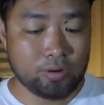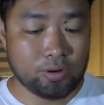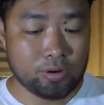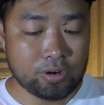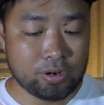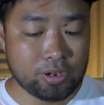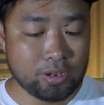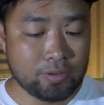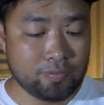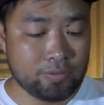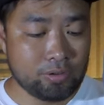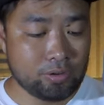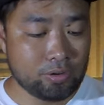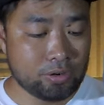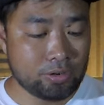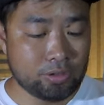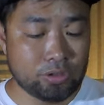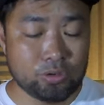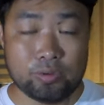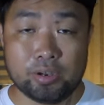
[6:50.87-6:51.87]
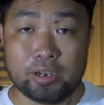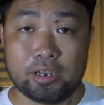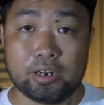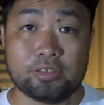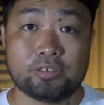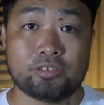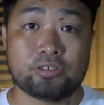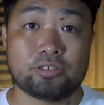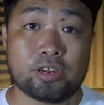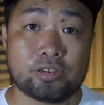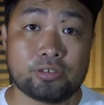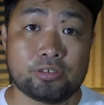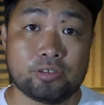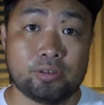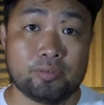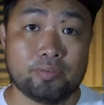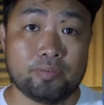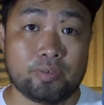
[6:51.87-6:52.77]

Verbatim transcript: or if you're doing an instructional